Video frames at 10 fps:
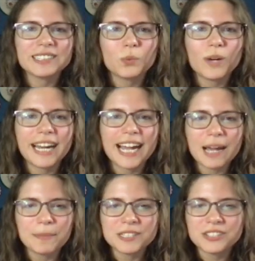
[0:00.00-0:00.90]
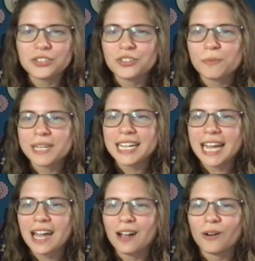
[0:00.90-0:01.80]
What happened to me
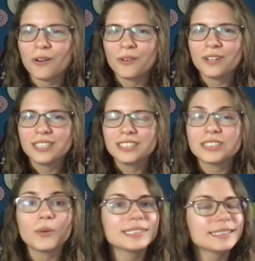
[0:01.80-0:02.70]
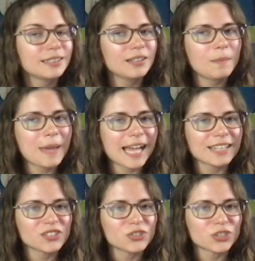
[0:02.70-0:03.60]
now? So it's still the
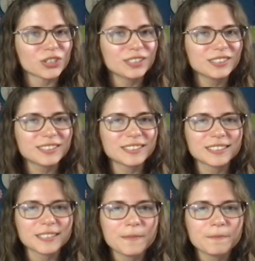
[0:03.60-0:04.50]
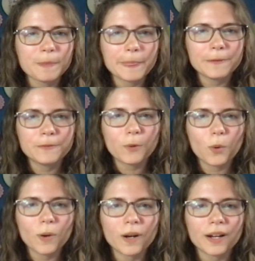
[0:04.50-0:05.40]
passengers.
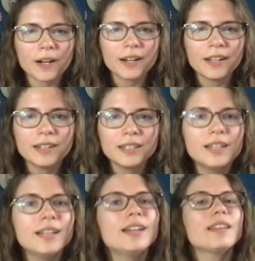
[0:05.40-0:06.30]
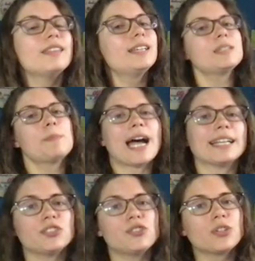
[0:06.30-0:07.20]
4. This
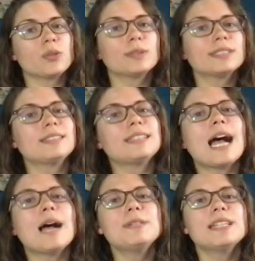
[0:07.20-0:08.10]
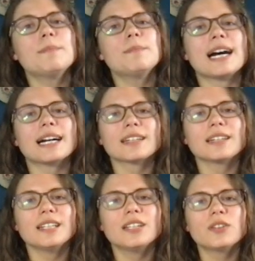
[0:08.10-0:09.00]
passenger was stabbed in the back.
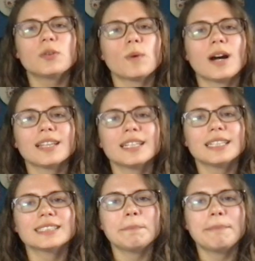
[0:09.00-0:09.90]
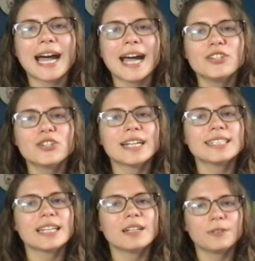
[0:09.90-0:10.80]
In their wallet is a badge and
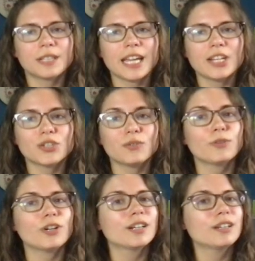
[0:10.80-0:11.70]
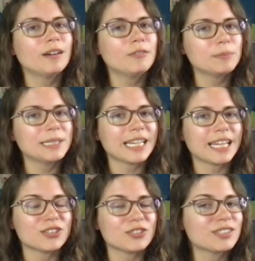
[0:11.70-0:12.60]
identification for a government
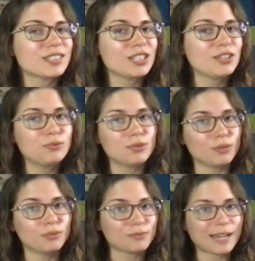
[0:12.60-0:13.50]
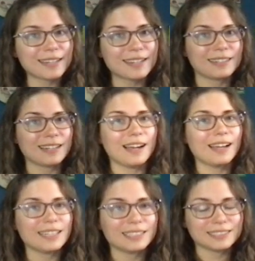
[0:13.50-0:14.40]
agency you don't
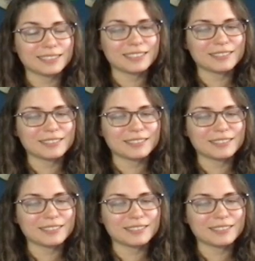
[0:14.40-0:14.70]
recognize.